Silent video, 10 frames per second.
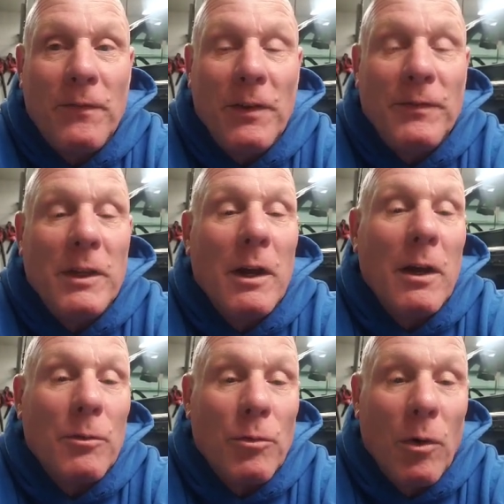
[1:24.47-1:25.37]

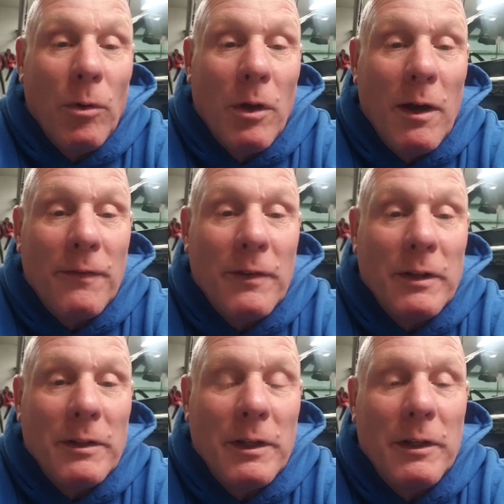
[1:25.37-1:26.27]
50-yard roll-off
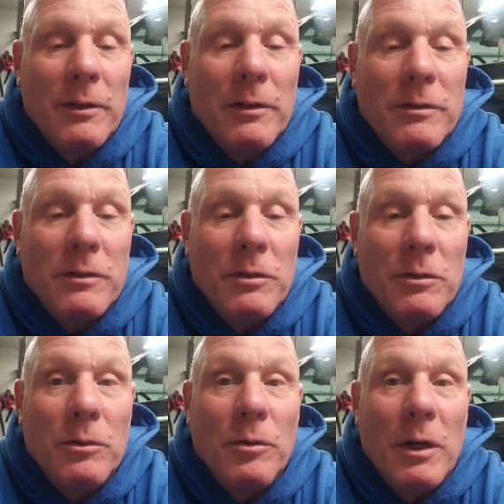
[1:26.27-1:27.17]
containers
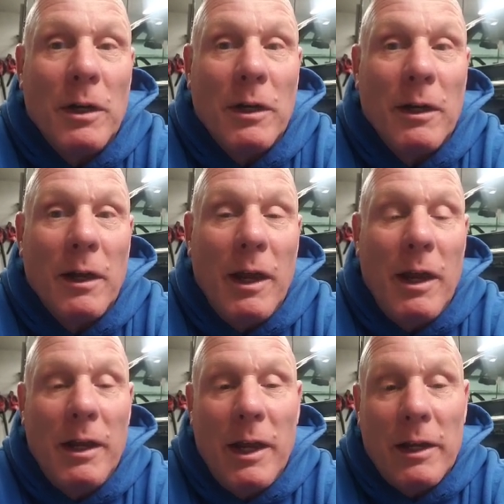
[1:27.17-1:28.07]
to
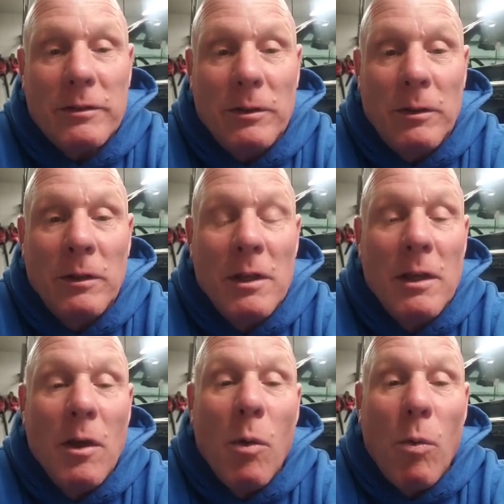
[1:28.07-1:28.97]
8-axle
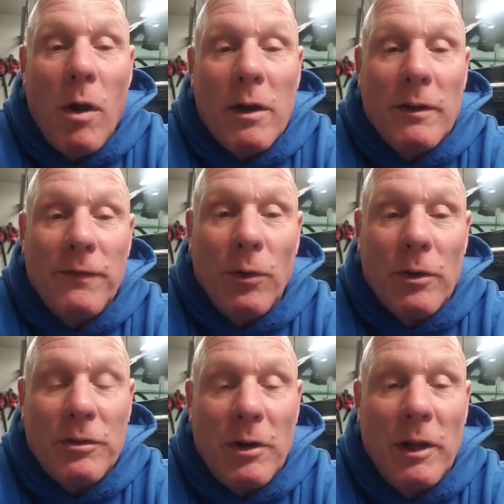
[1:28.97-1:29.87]
walk-in floor
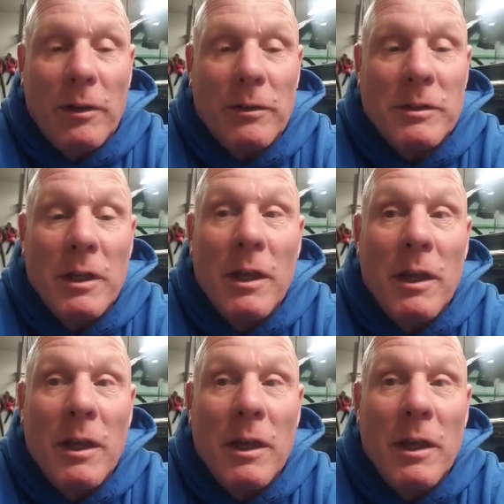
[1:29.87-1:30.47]
trailers.